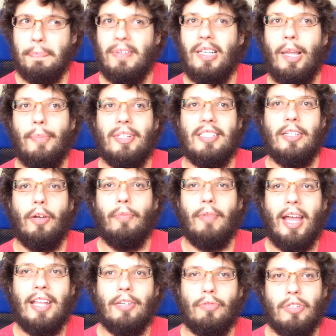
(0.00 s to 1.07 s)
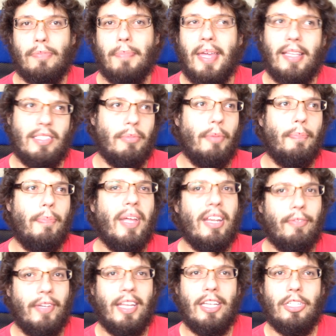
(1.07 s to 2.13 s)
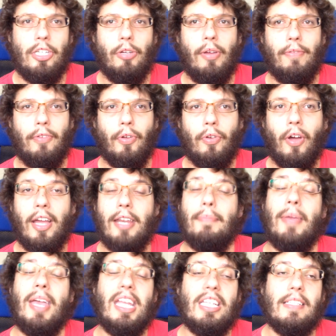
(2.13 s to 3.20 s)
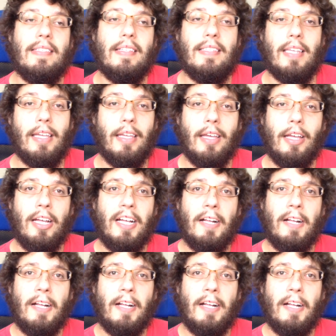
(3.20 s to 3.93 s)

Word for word: limited on range, which makes them a bit of an issue if you're not in a major city.